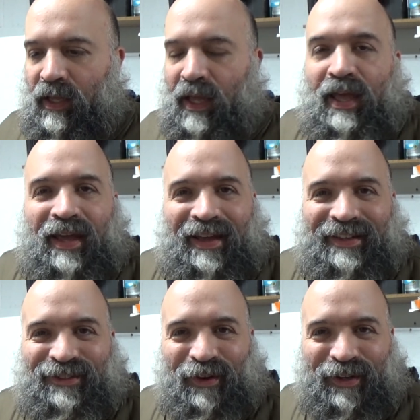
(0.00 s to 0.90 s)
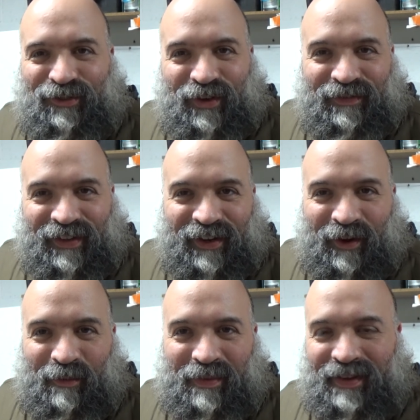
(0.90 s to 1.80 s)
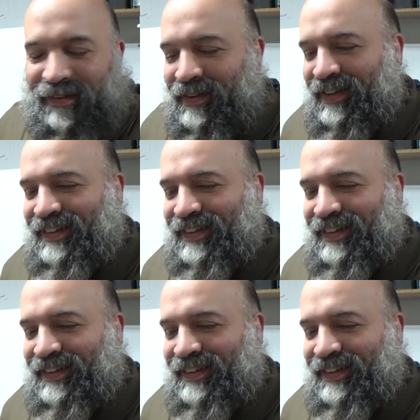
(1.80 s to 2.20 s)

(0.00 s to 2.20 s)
it's gonna drift a little bit.